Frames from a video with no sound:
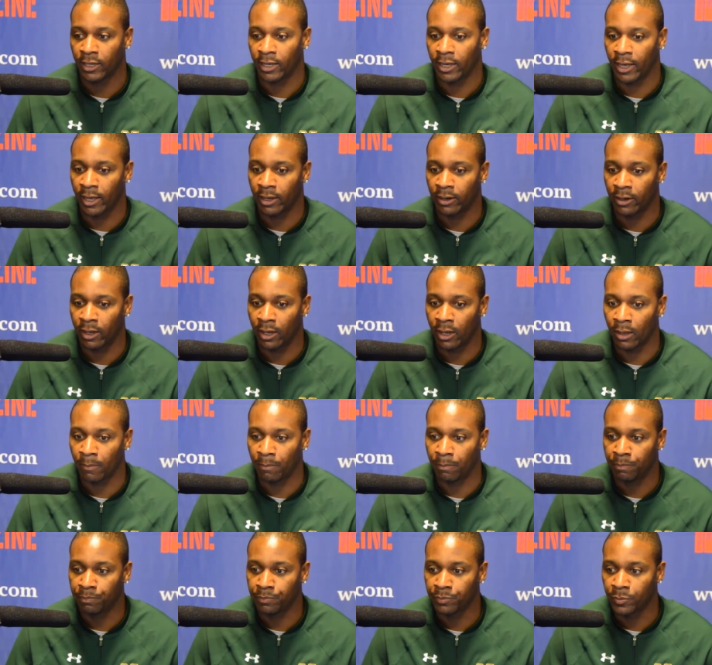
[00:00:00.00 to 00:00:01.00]
And
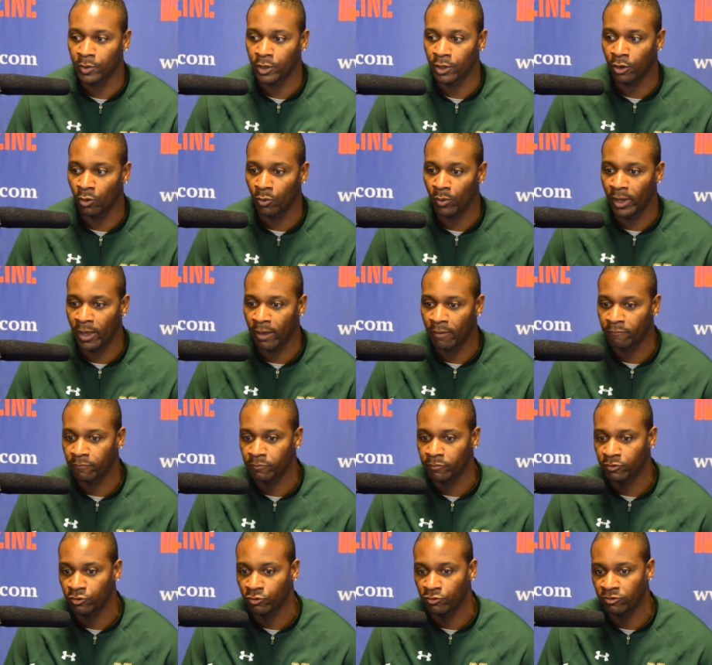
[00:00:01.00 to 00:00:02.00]
we
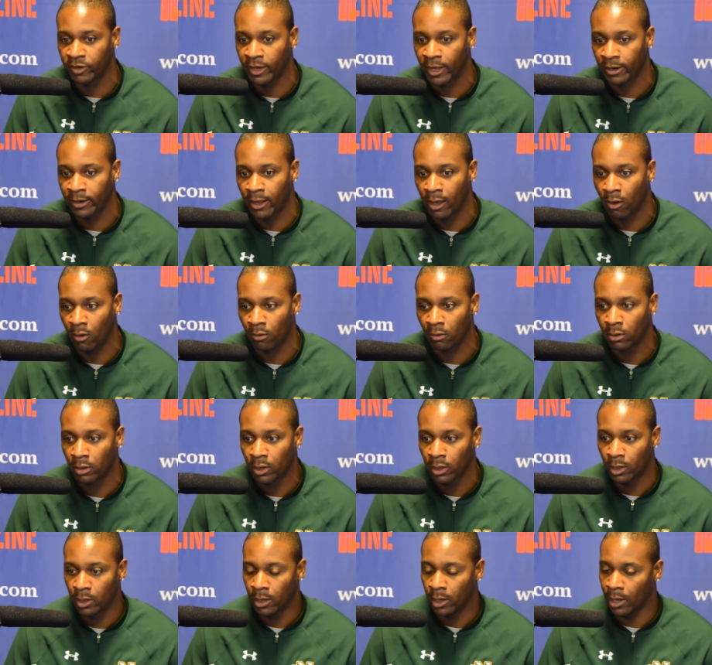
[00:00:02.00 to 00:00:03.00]
have 2
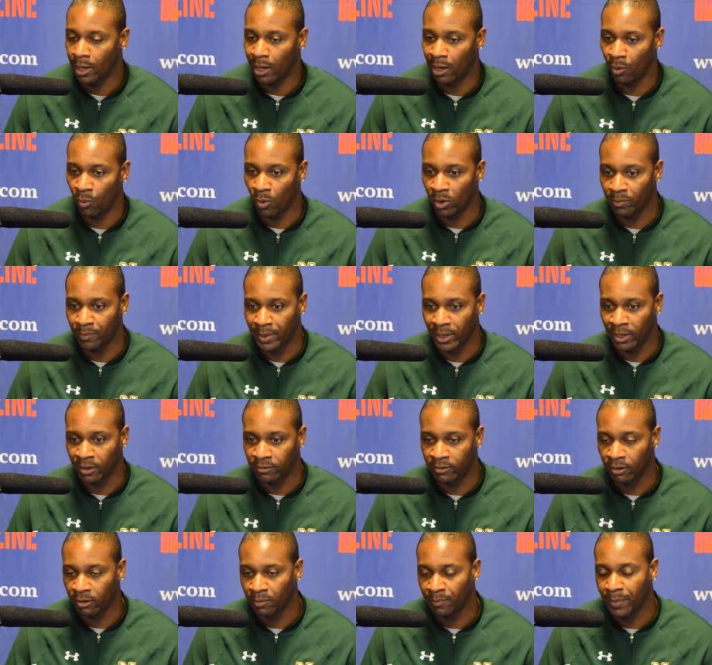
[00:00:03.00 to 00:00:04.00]
standout, one big
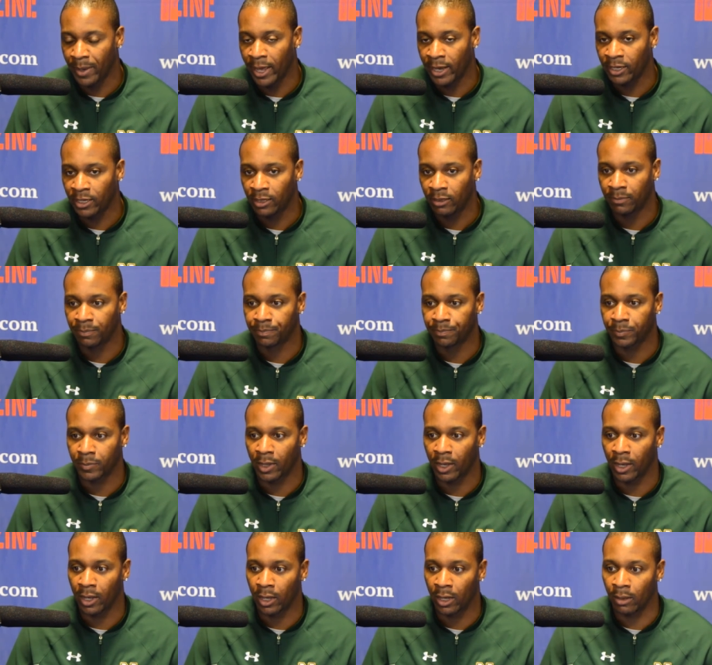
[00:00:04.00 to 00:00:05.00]
Dylan Petty,
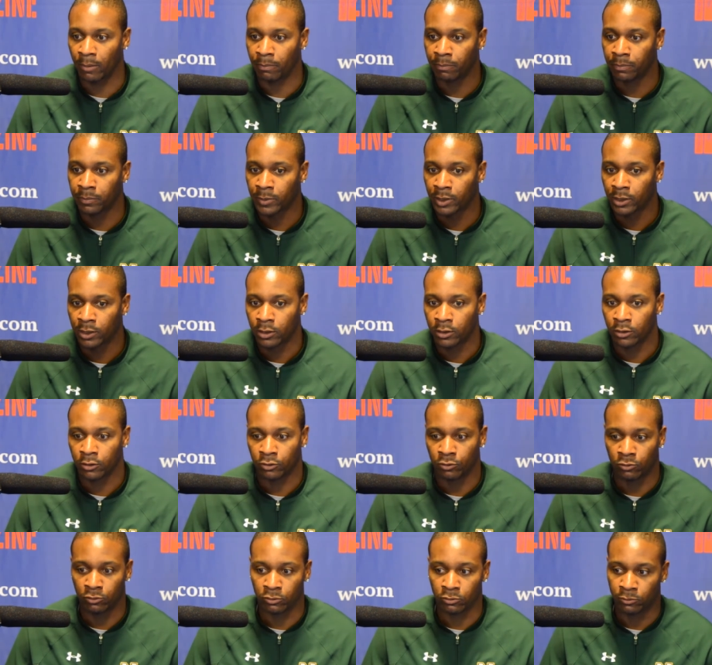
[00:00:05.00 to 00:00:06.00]

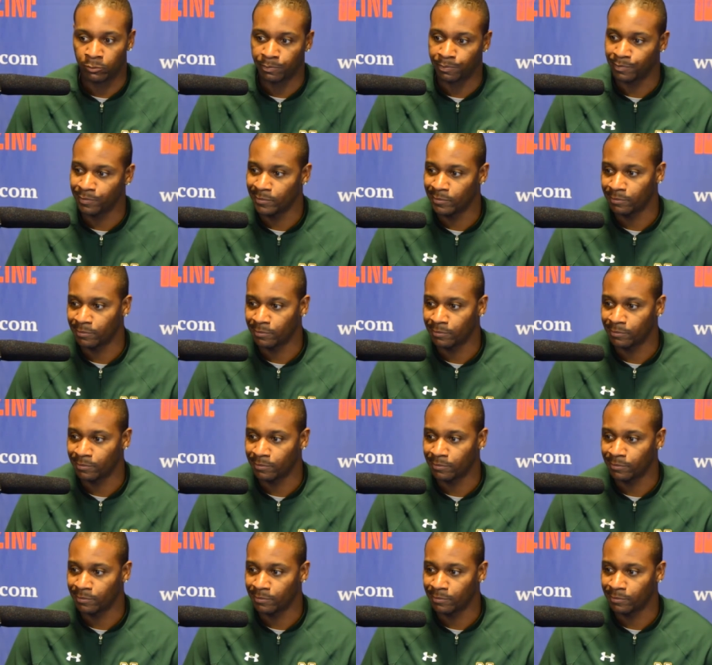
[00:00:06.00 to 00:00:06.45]
who